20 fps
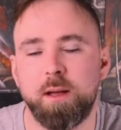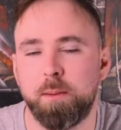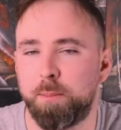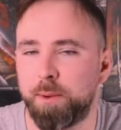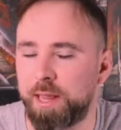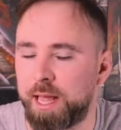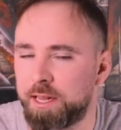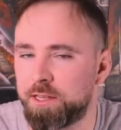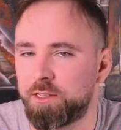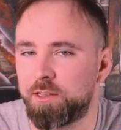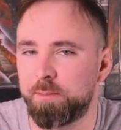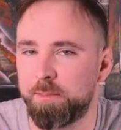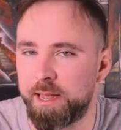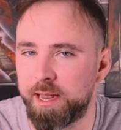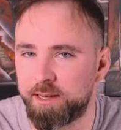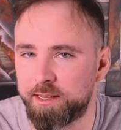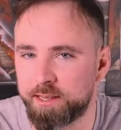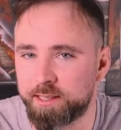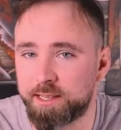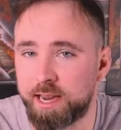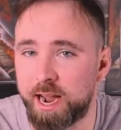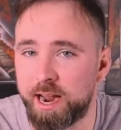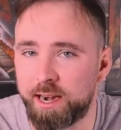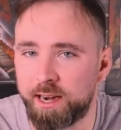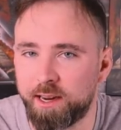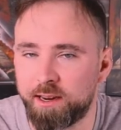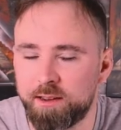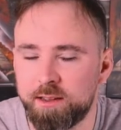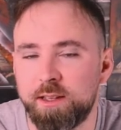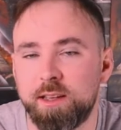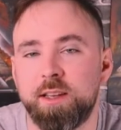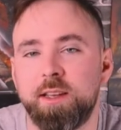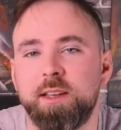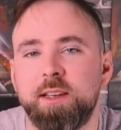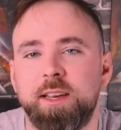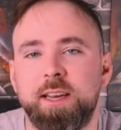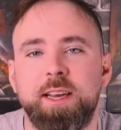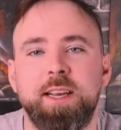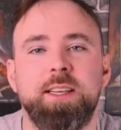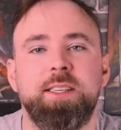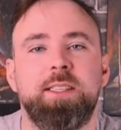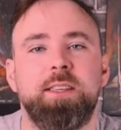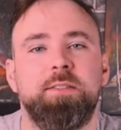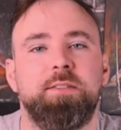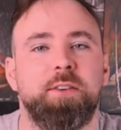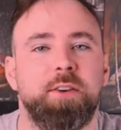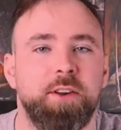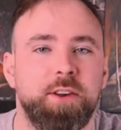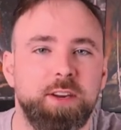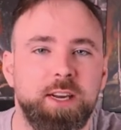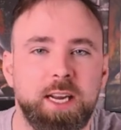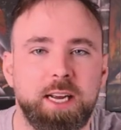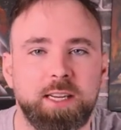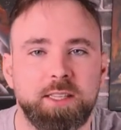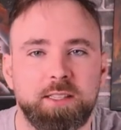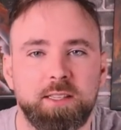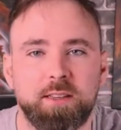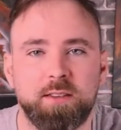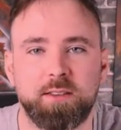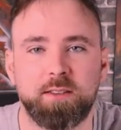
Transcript: but that's to make deciding easy for you guys.